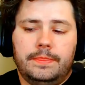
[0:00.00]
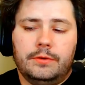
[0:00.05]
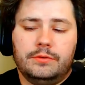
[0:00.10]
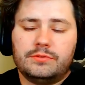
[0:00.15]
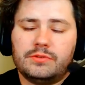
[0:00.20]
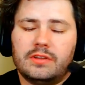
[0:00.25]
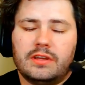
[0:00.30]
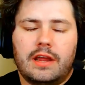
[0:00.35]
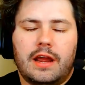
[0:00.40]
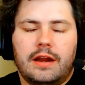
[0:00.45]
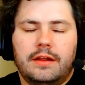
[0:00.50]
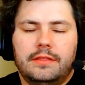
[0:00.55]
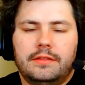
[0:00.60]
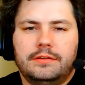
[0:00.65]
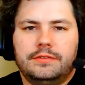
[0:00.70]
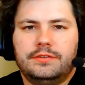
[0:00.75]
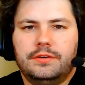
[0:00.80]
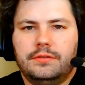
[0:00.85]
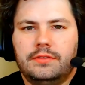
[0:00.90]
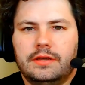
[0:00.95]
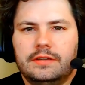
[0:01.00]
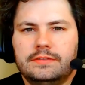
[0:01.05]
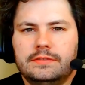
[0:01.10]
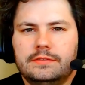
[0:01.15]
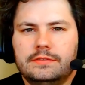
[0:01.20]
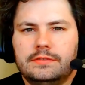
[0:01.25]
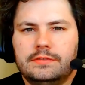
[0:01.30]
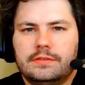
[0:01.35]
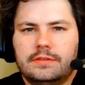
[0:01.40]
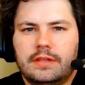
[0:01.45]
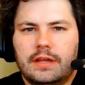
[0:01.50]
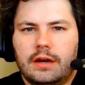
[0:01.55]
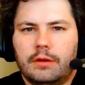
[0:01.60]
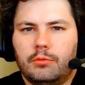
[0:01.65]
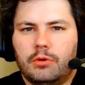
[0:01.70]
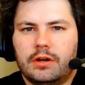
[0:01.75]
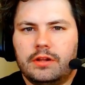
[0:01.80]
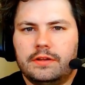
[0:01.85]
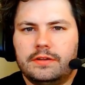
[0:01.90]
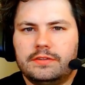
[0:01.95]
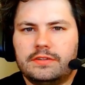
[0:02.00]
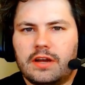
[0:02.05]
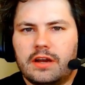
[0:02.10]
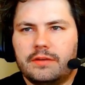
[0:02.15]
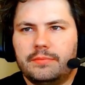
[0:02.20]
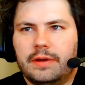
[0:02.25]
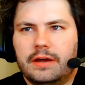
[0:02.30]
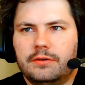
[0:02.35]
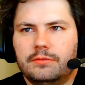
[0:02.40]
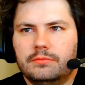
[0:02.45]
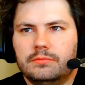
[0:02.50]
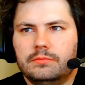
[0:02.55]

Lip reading: are the kind of the two things that I wanted to talk about.